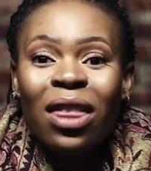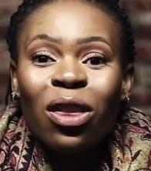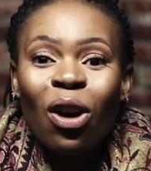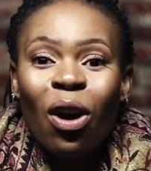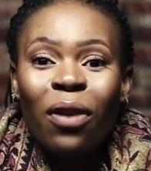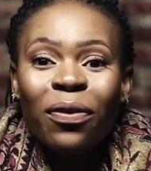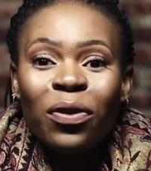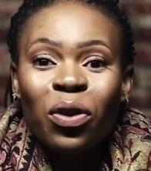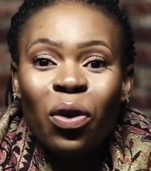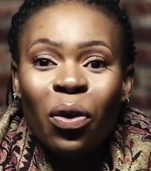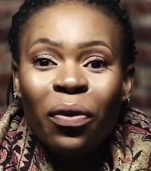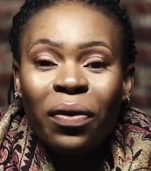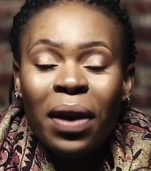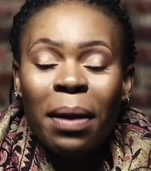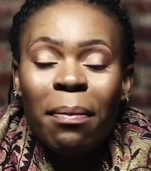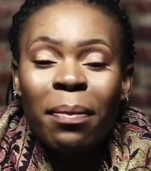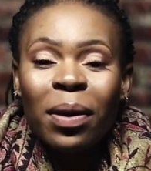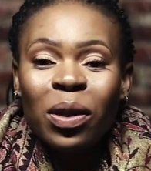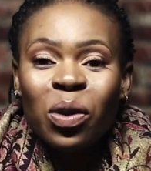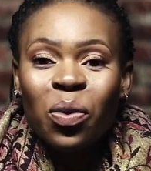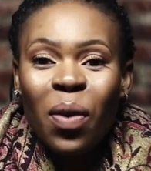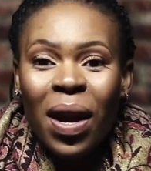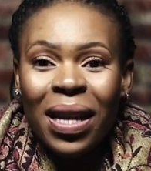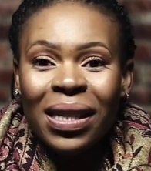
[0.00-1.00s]
of
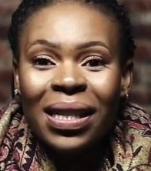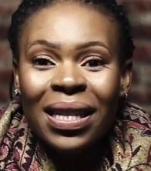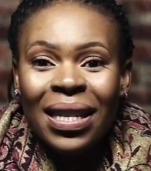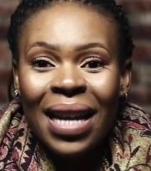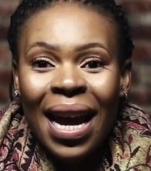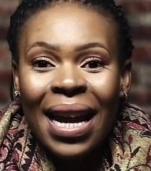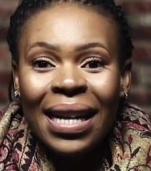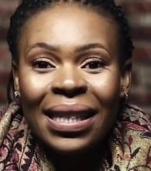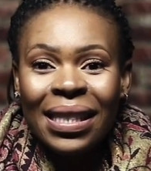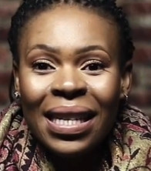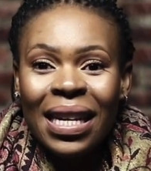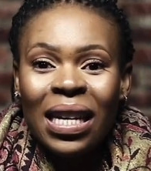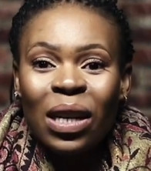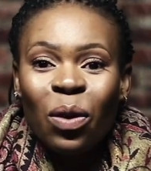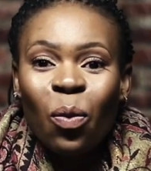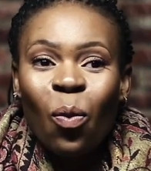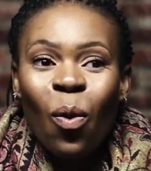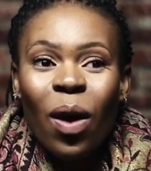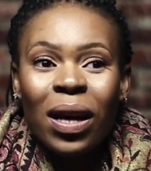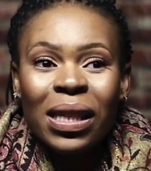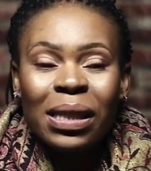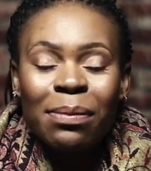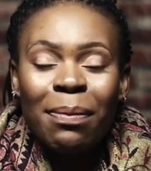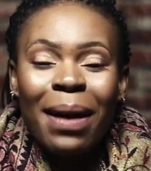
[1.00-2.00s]
November 2019
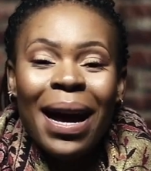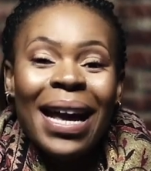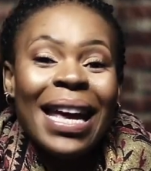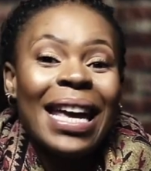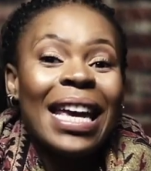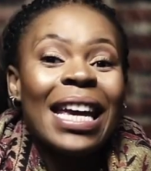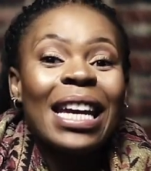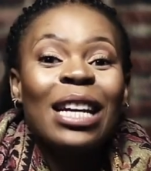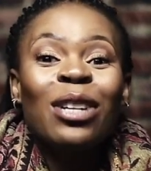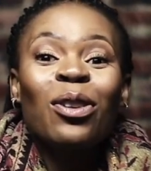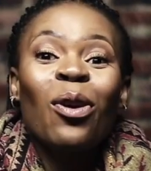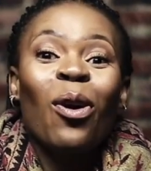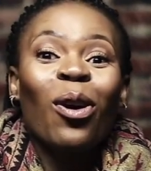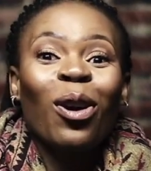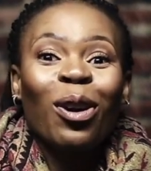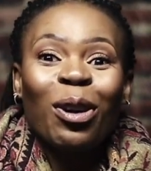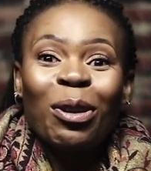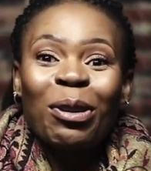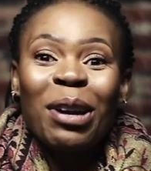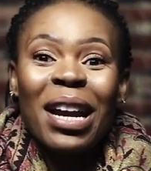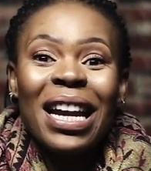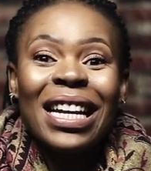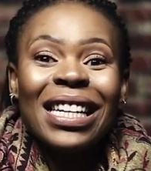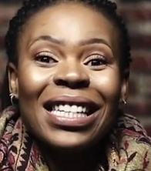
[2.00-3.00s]
was my
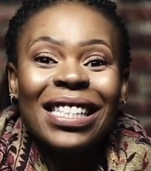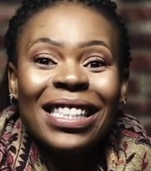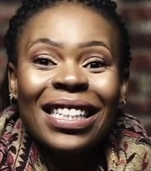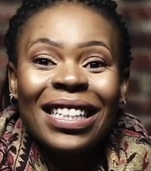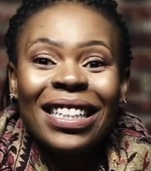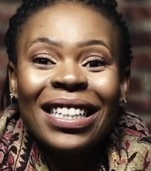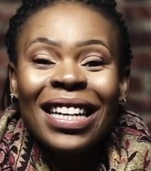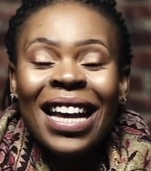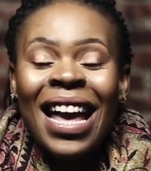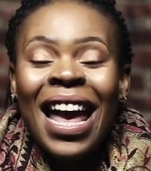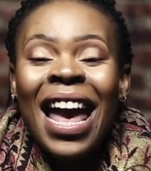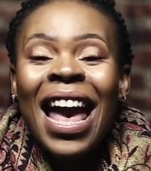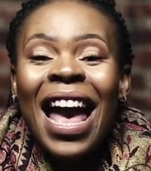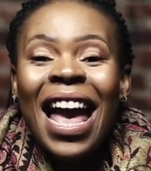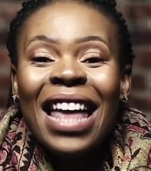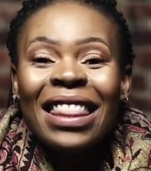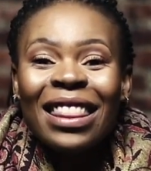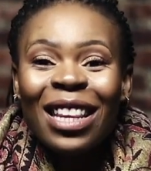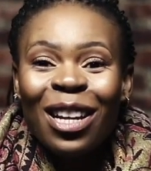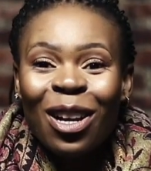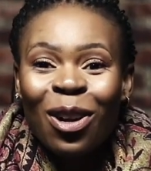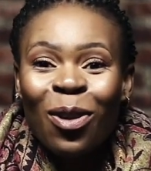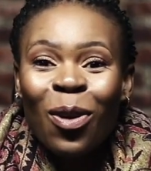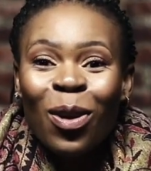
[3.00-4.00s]
inauguration
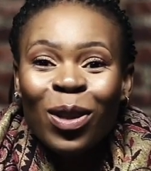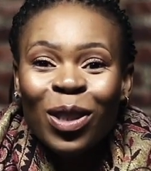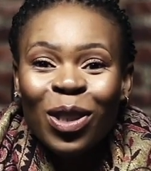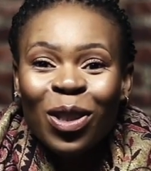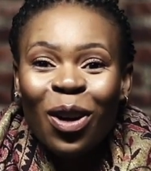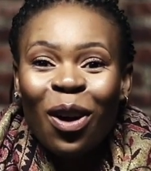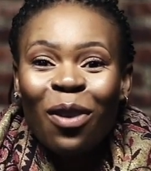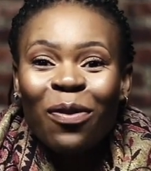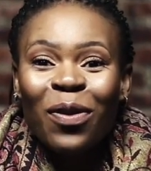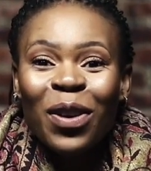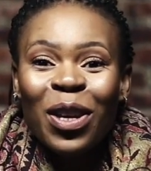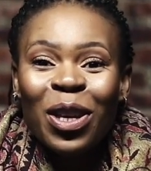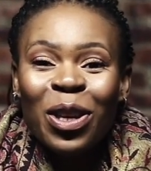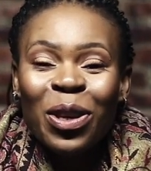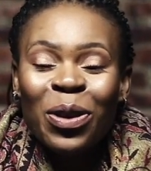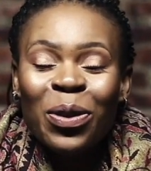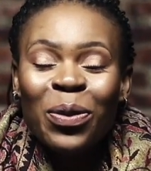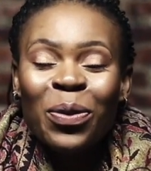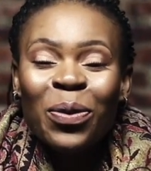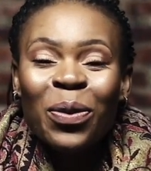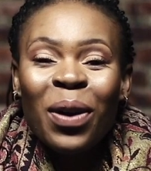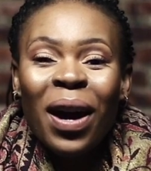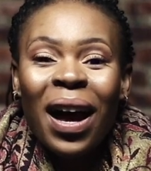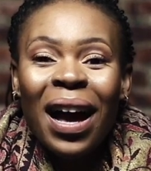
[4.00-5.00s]
and the launch of the
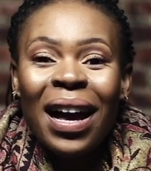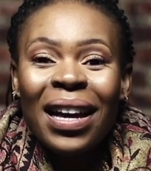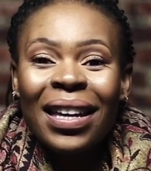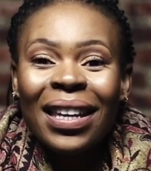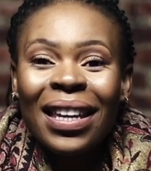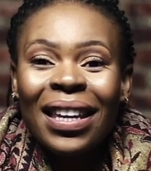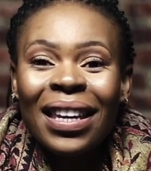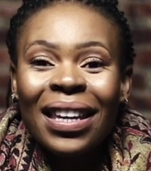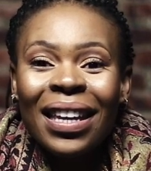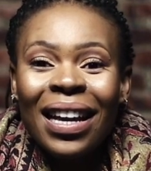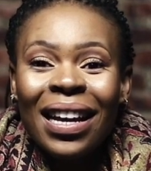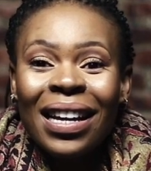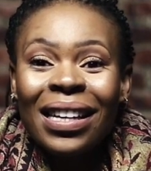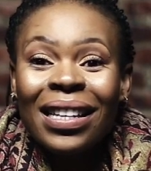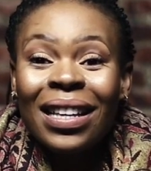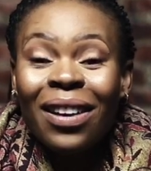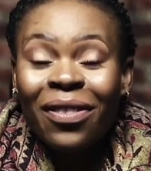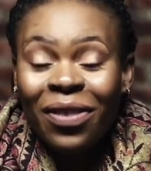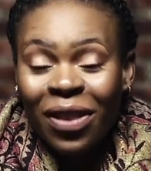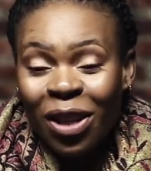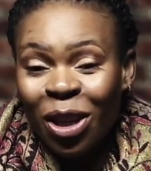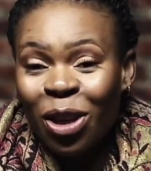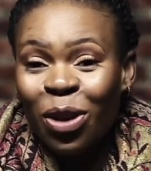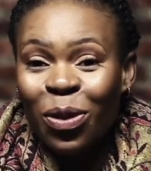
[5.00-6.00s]
new Kia
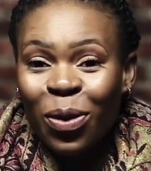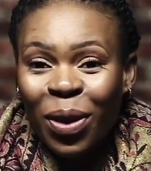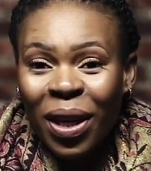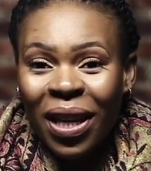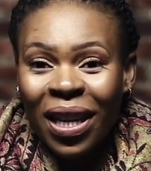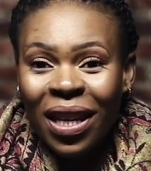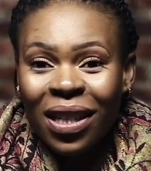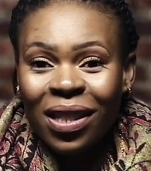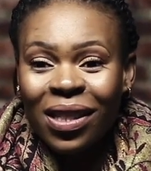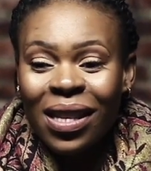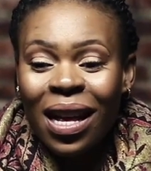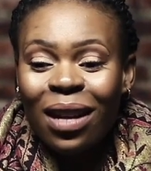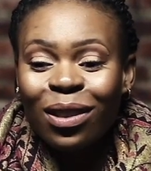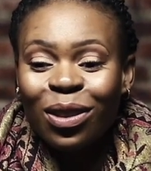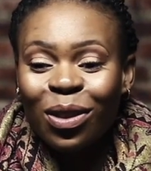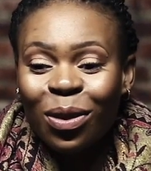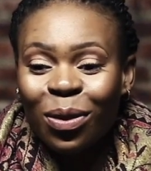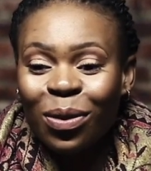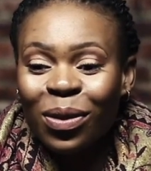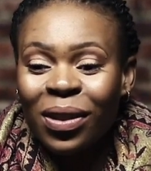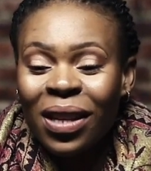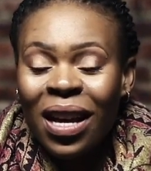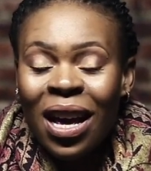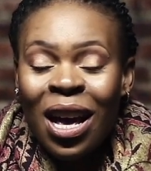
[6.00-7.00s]

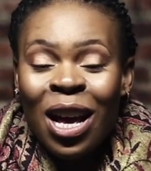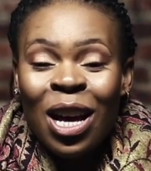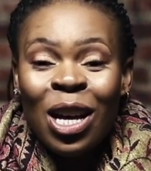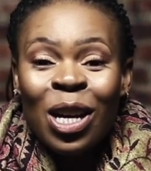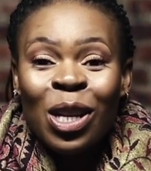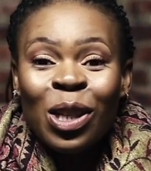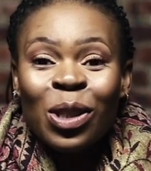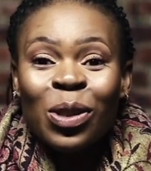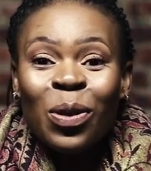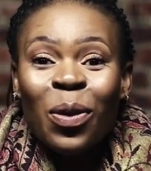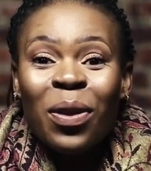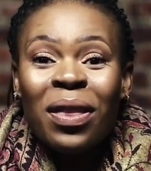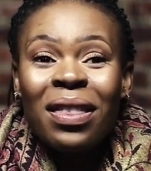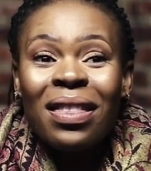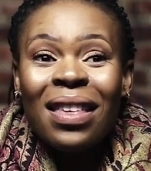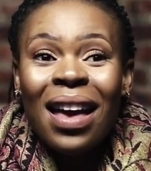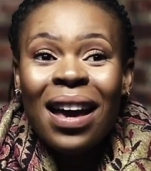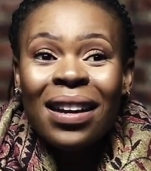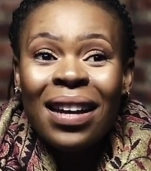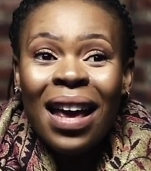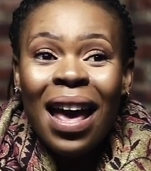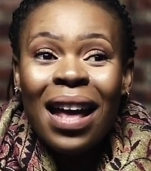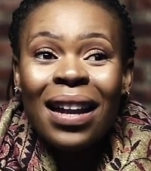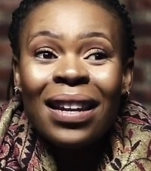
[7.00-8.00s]
Seltos. So
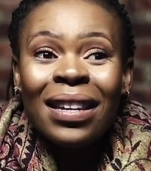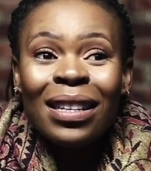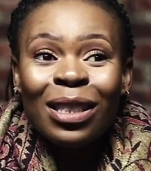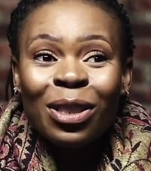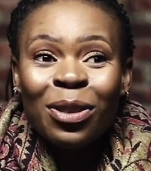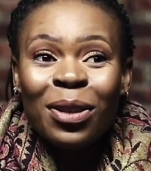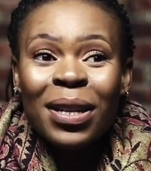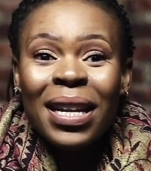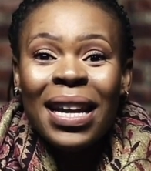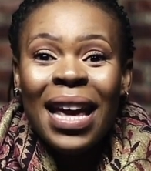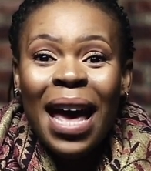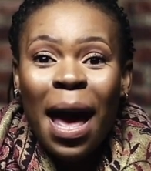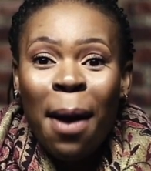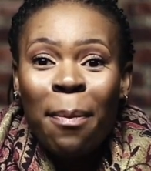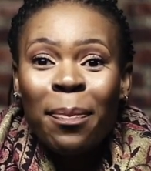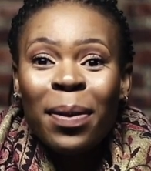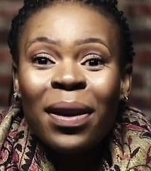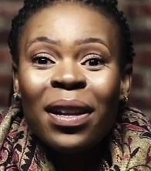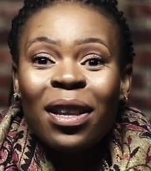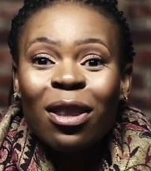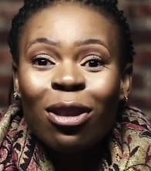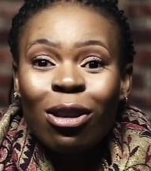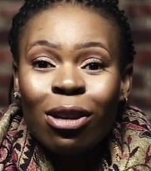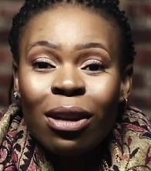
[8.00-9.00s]
that literally
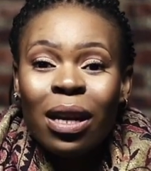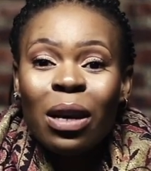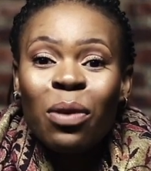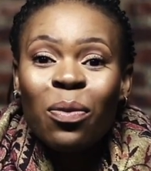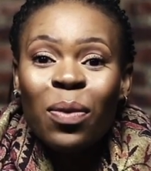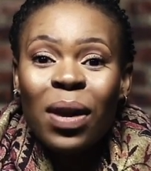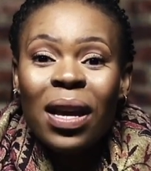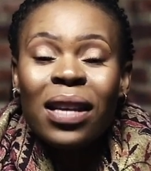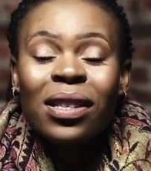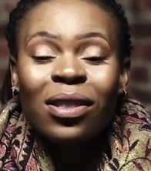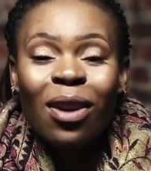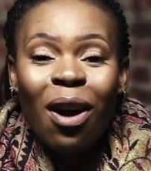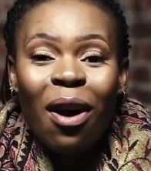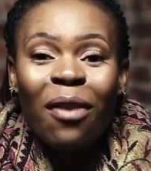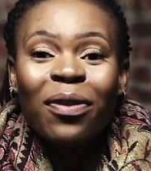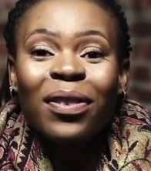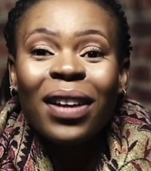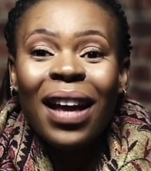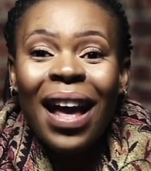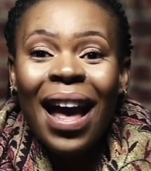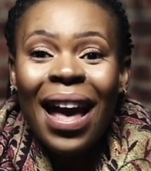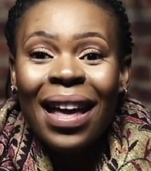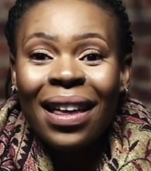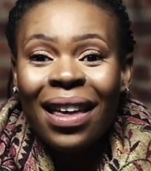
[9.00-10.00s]
happened 3 weeks
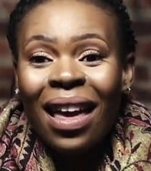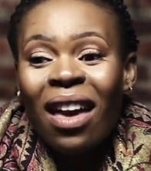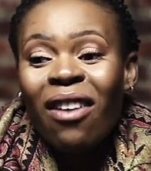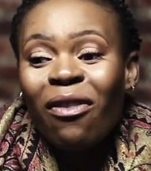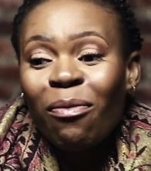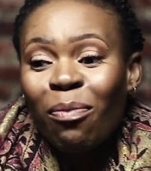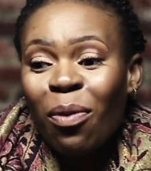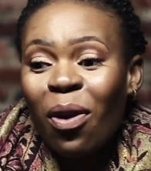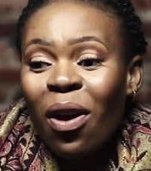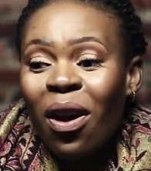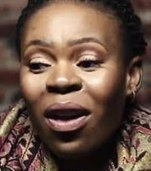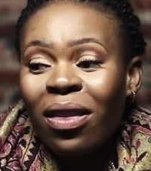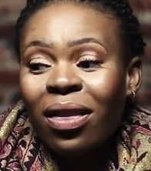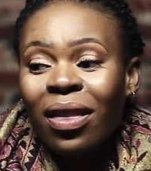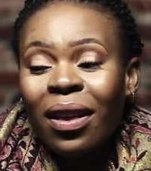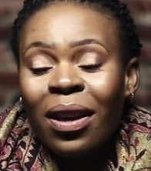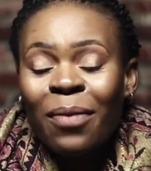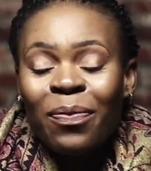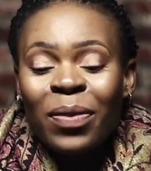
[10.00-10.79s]
after I gave birth.